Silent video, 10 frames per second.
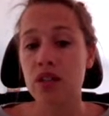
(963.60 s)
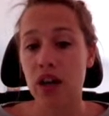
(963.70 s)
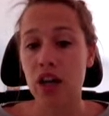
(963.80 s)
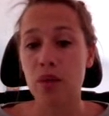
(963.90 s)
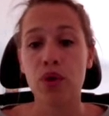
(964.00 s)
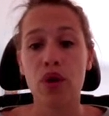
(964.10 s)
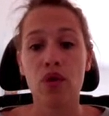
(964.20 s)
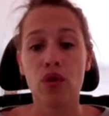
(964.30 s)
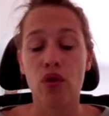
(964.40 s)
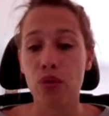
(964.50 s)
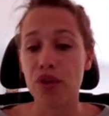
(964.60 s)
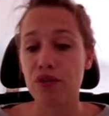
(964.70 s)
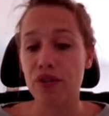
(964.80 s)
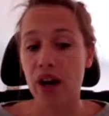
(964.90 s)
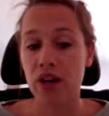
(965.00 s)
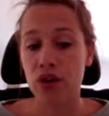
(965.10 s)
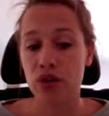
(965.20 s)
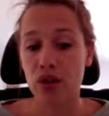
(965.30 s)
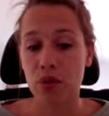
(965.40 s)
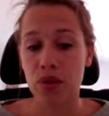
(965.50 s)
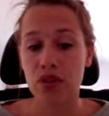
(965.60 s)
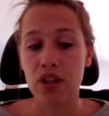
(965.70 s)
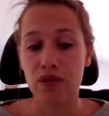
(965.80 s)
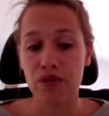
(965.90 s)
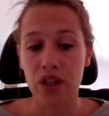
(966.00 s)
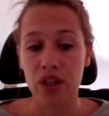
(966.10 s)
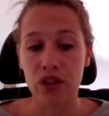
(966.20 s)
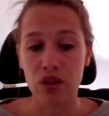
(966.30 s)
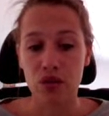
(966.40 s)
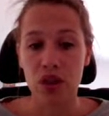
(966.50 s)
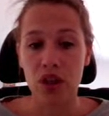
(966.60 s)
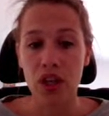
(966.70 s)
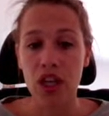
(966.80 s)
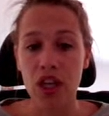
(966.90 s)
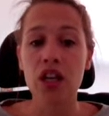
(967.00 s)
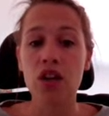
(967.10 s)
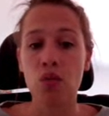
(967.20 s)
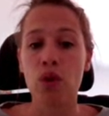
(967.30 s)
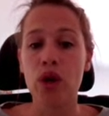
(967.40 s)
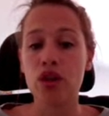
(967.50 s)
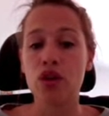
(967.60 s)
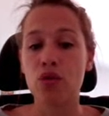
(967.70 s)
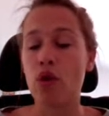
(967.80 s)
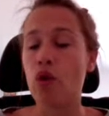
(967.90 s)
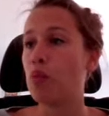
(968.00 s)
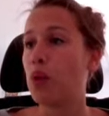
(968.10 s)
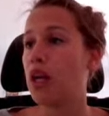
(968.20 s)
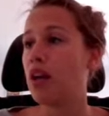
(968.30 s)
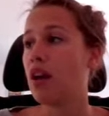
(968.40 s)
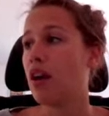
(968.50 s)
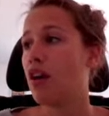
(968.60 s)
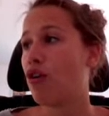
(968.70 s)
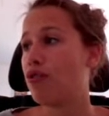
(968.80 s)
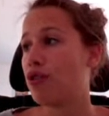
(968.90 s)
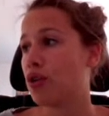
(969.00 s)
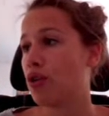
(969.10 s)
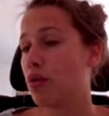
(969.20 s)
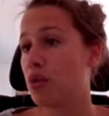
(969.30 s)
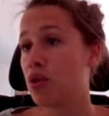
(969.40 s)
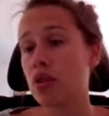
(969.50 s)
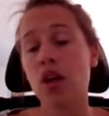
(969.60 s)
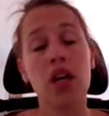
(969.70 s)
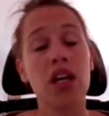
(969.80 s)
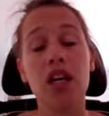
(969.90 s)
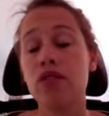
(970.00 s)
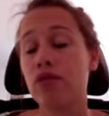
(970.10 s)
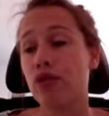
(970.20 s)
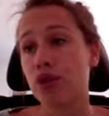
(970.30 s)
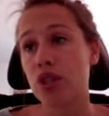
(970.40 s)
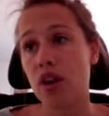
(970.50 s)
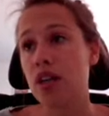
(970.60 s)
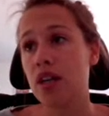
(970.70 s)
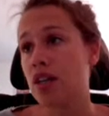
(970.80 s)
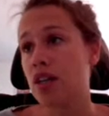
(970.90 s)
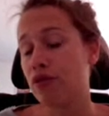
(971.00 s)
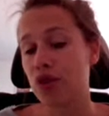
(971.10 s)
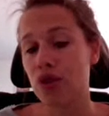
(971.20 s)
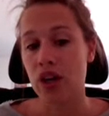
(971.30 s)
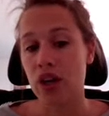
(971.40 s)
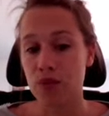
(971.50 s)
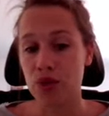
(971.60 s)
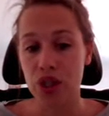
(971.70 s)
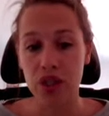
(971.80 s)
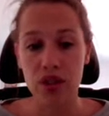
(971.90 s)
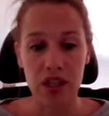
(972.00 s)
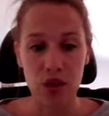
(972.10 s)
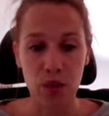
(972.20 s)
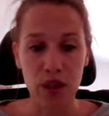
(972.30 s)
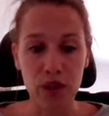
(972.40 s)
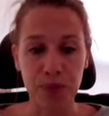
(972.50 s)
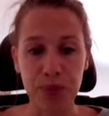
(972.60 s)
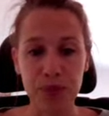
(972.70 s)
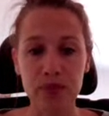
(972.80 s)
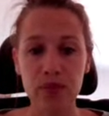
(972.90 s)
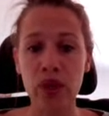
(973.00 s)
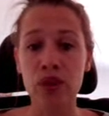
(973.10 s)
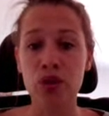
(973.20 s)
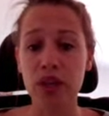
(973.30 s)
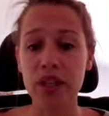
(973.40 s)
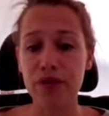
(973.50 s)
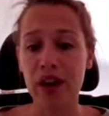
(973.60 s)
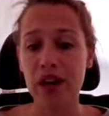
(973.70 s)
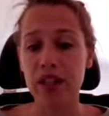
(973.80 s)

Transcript: type or modify the document if needed. So the in-window opening of your documents, even for slides and for sheets as well. So that's fairly